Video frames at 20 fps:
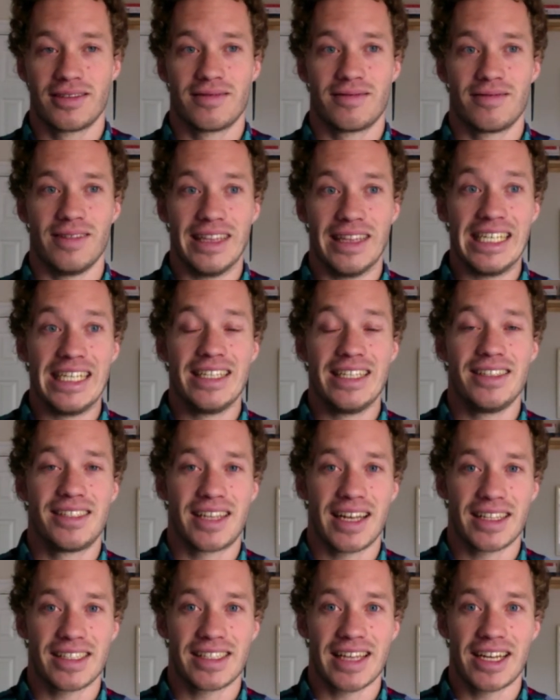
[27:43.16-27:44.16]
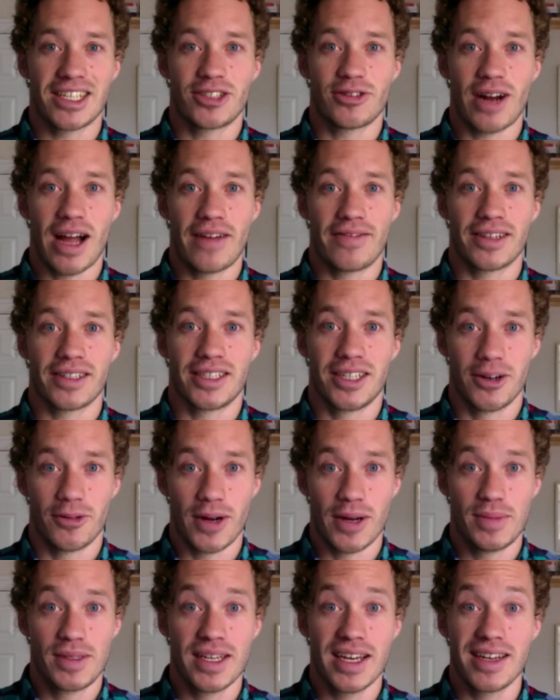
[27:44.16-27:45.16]
leads, gets that traffic to your
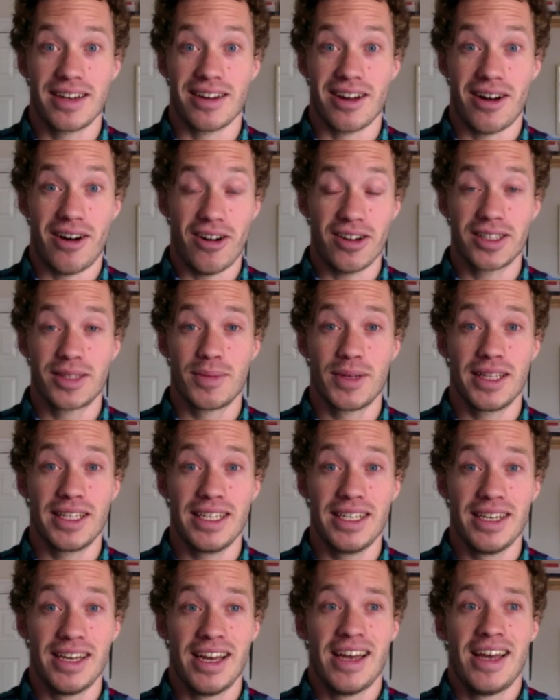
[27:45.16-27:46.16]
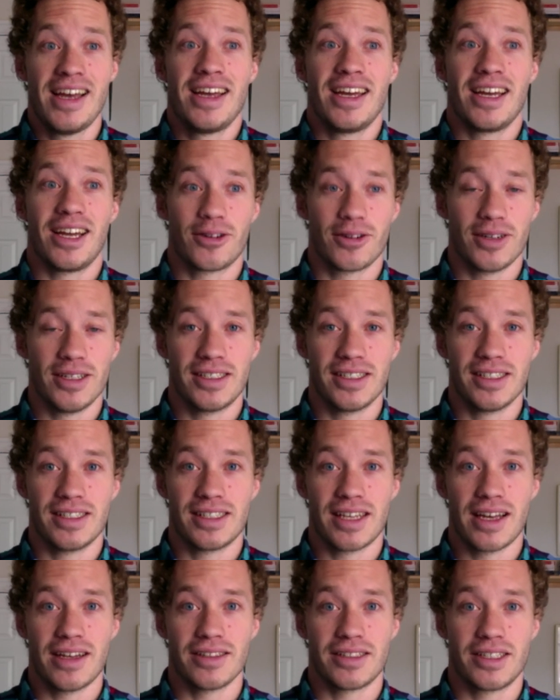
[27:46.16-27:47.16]
website, and ultimately increases
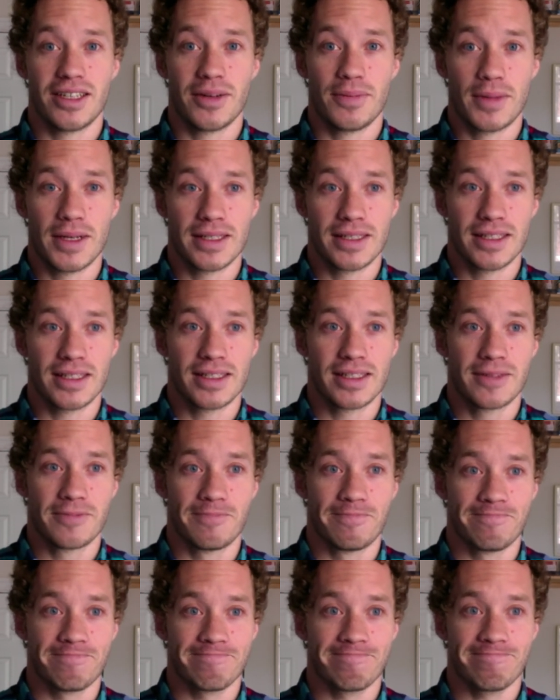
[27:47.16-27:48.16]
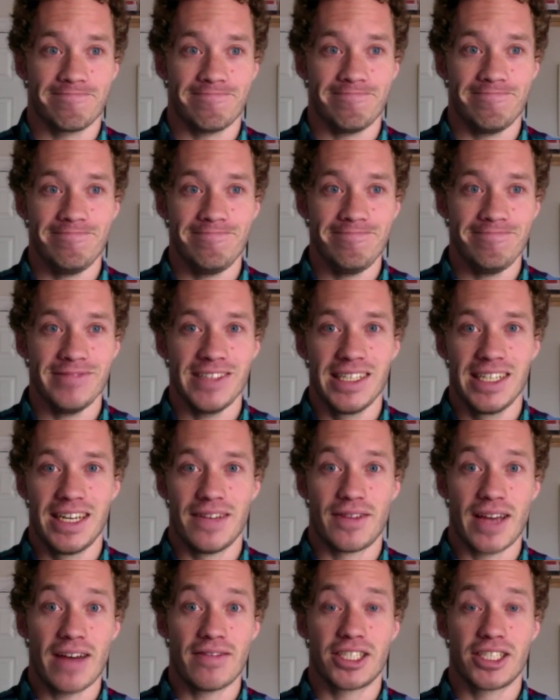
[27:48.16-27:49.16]
sales to your business. If
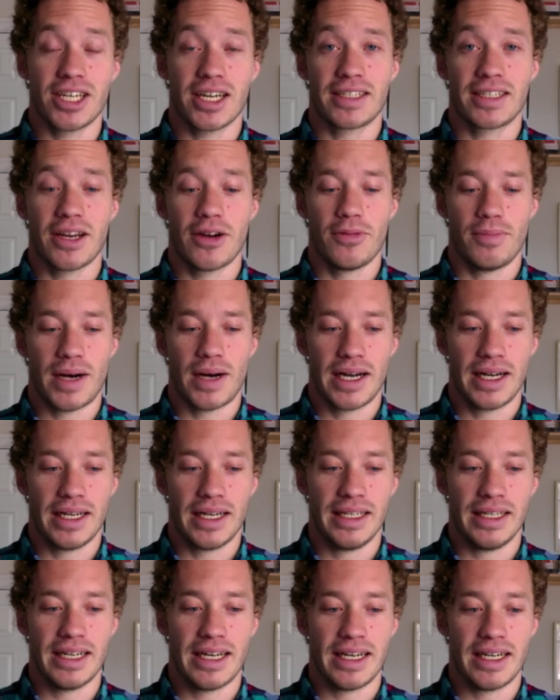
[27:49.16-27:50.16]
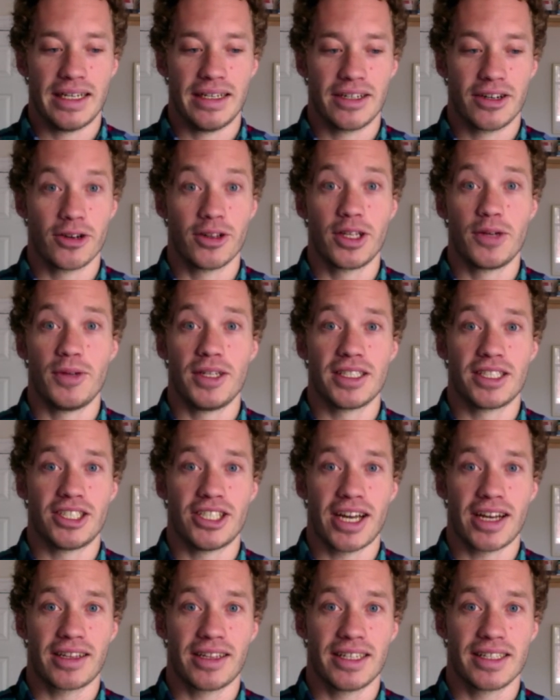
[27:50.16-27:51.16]
you haven't checked out my early wins
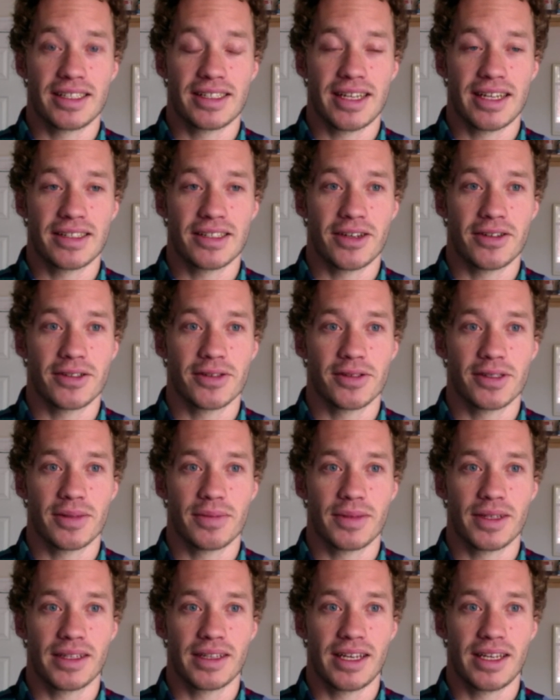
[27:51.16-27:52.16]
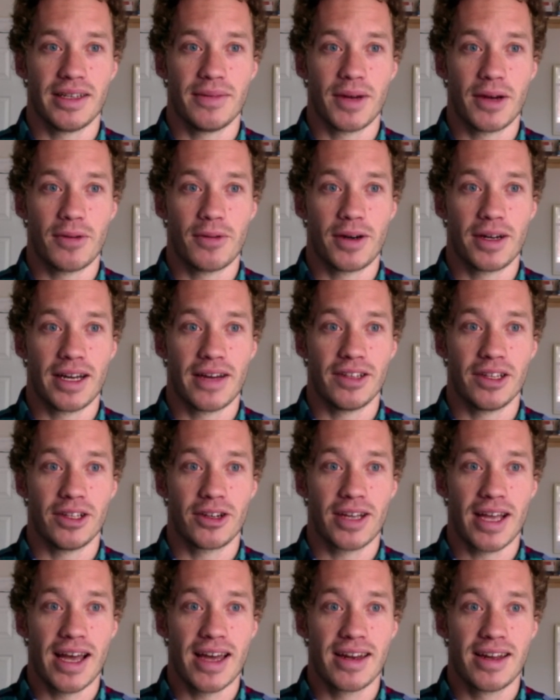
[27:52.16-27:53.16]
checklist, that's also something that you might want to have a
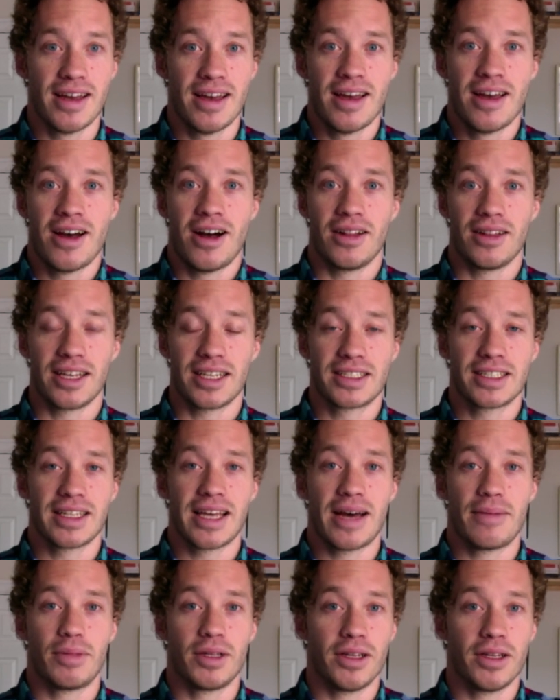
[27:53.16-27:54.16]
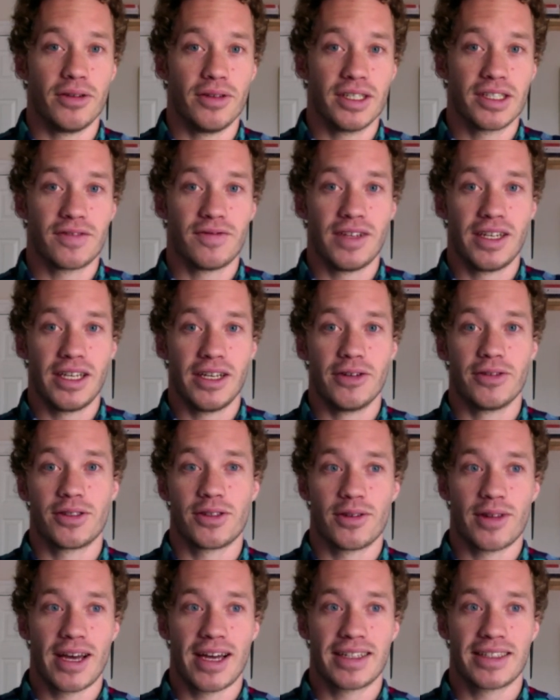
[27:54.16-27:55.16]
look at. I'll link to that below this video, so
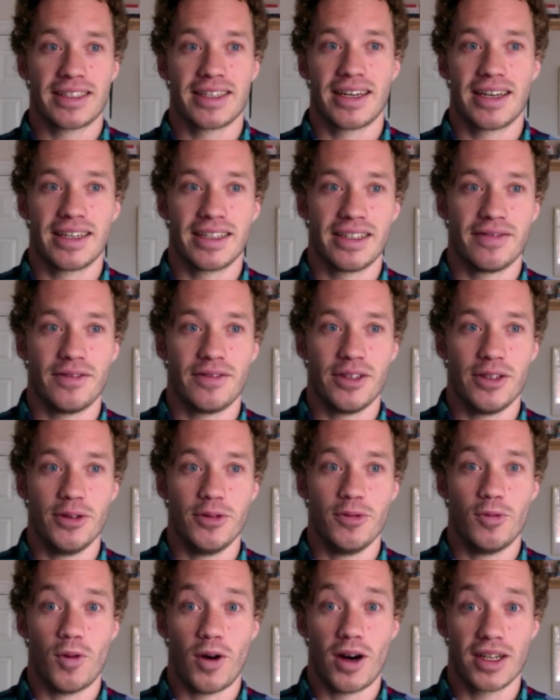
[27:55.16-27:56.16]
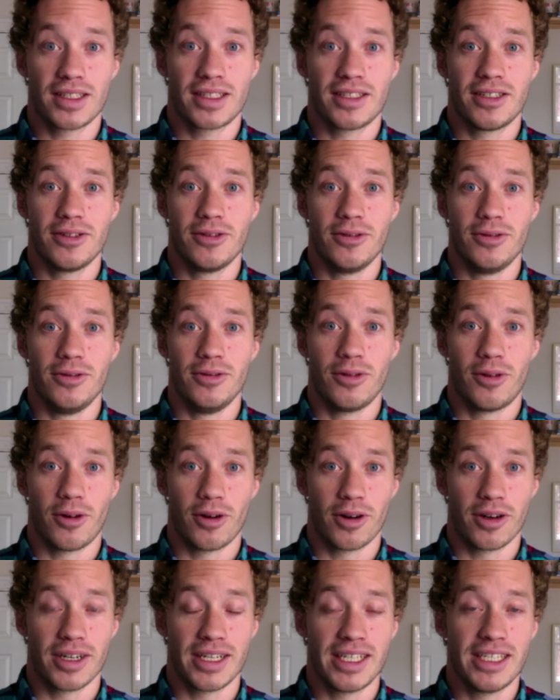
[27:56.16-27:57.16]
that if you want to or
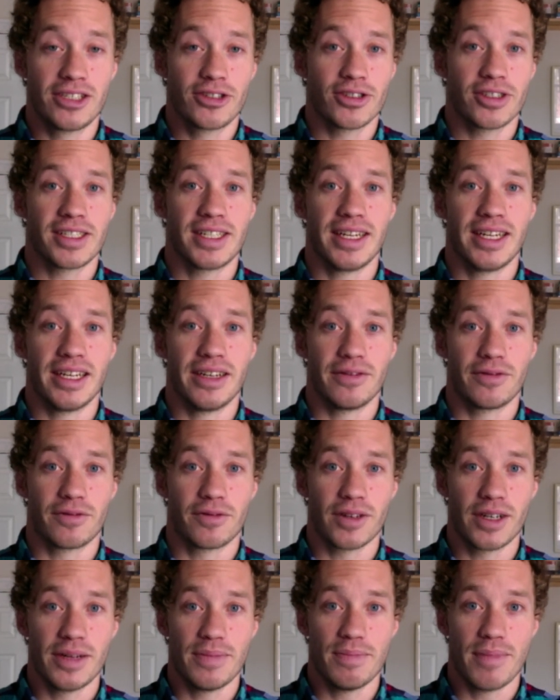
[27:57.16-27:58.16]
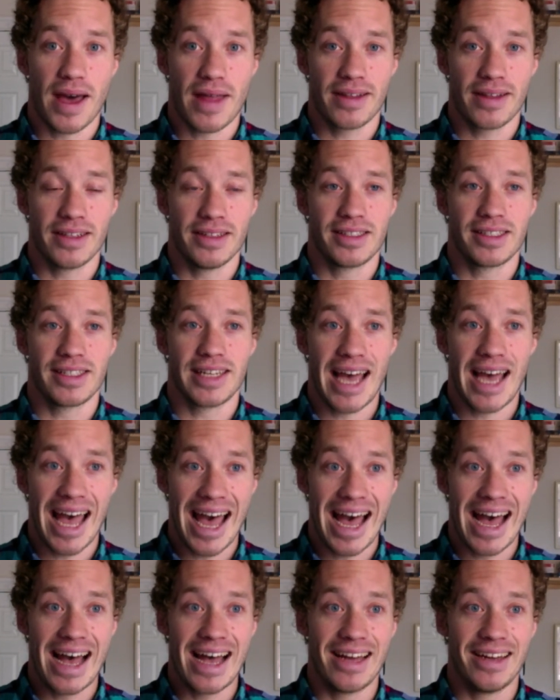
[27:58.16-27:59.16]
are interested in free methods to
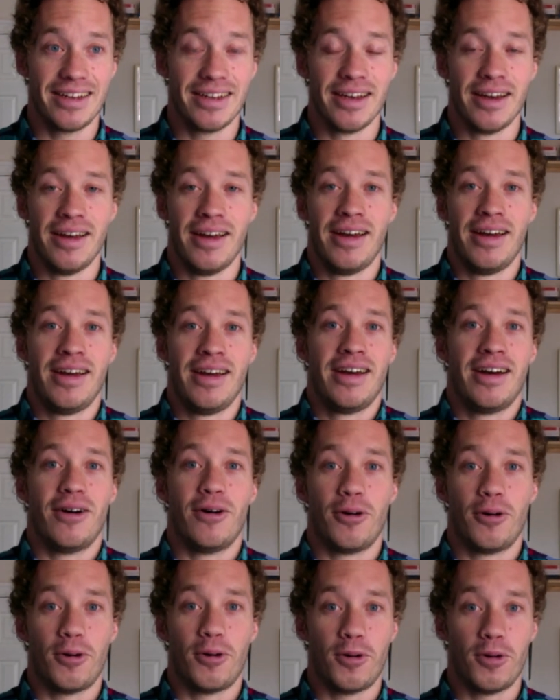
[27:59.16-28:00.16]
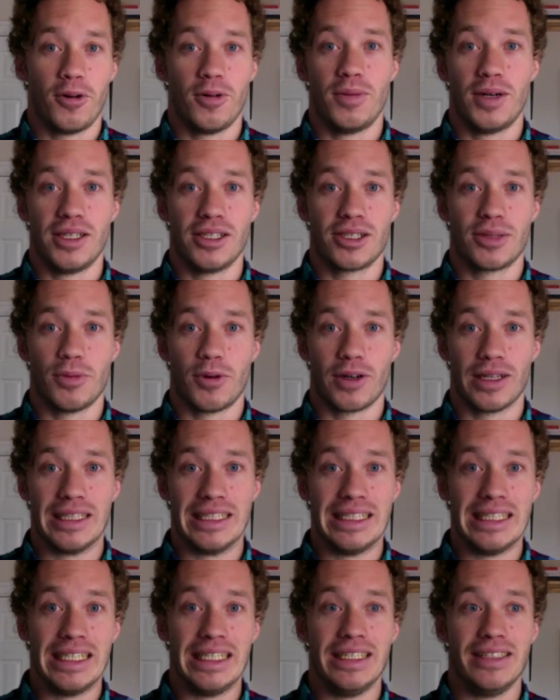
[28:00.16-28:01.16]
add a whole bunch more
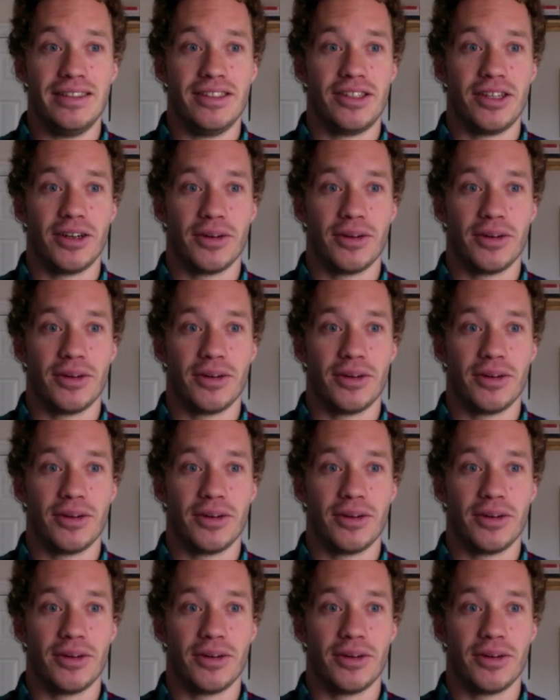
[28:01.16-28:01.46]
leads to your